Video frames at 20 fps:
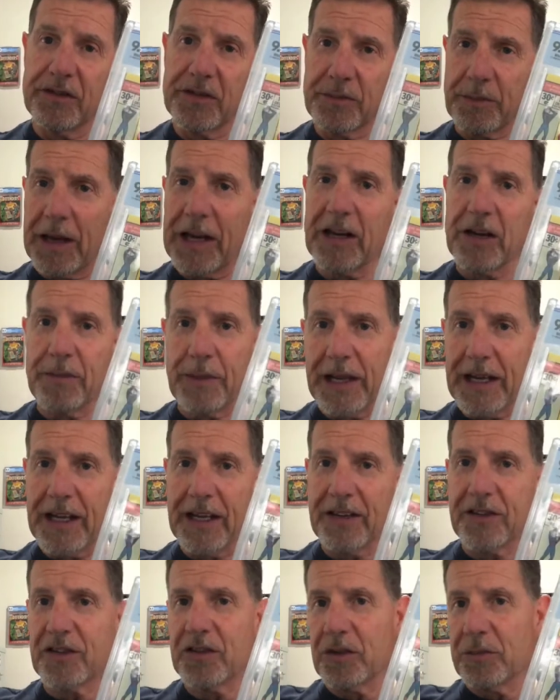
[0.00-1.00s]

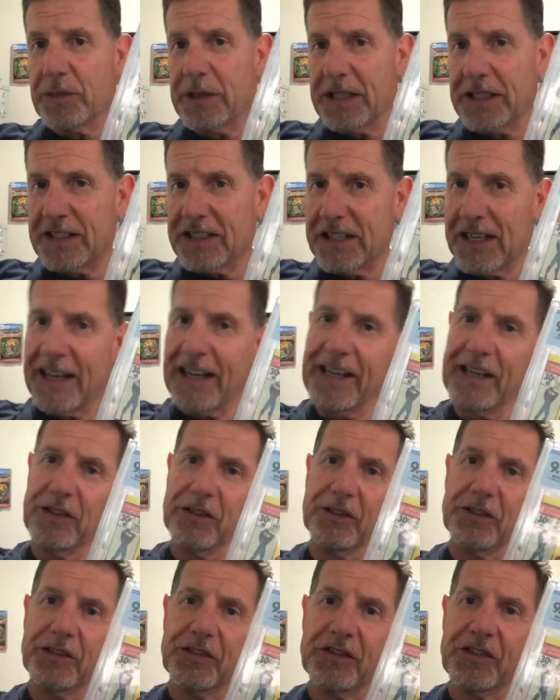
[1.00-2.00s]
Spider-Man, so many
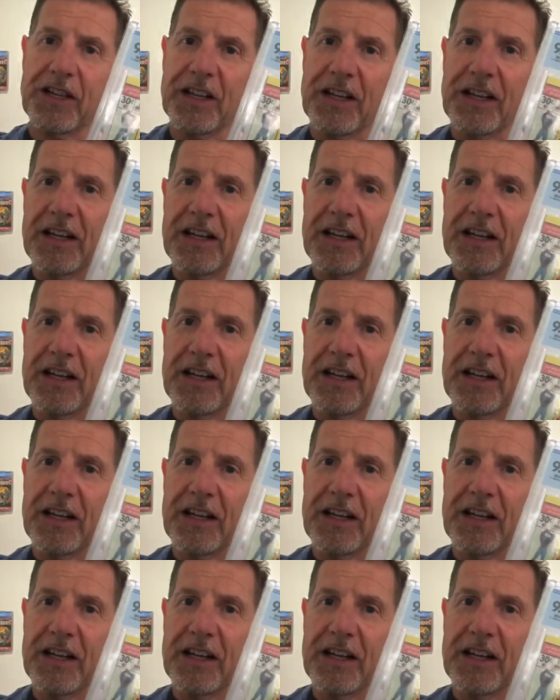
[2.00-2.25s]
titles.